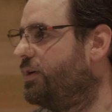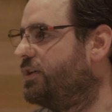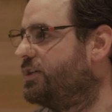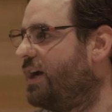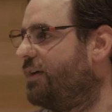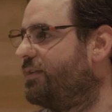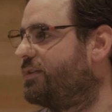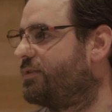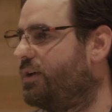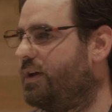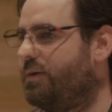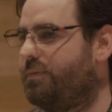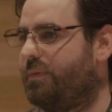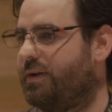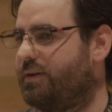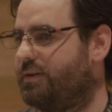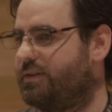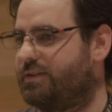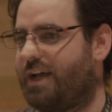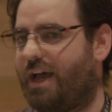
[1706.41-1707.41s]
doing JavaScript
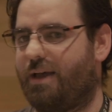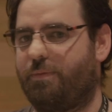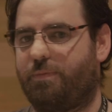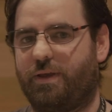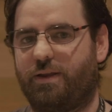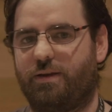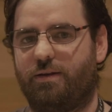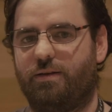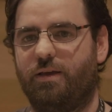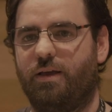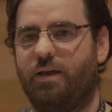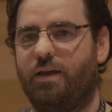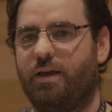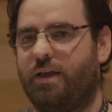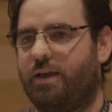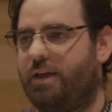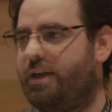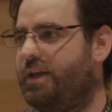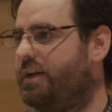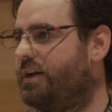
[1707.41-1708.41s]
and typing
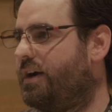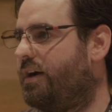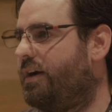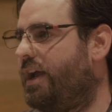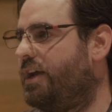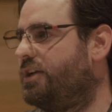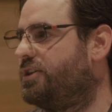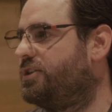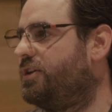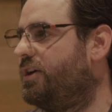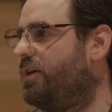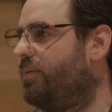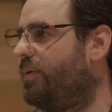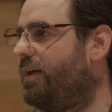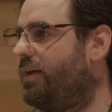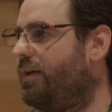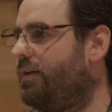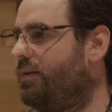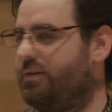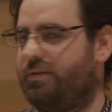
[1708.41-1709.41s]
inner
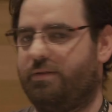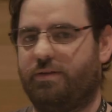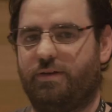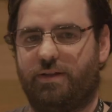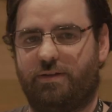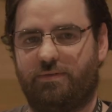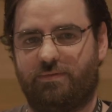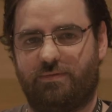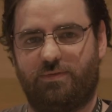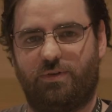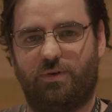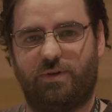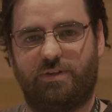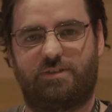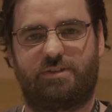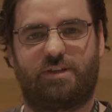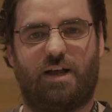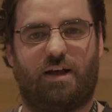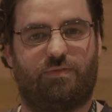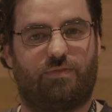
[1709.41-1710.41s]
HTML and
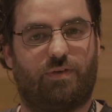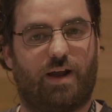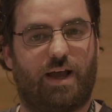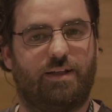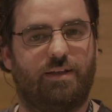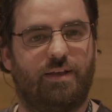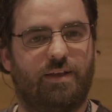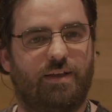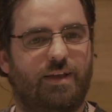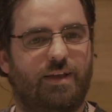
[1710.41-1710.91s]
doing stuff, right?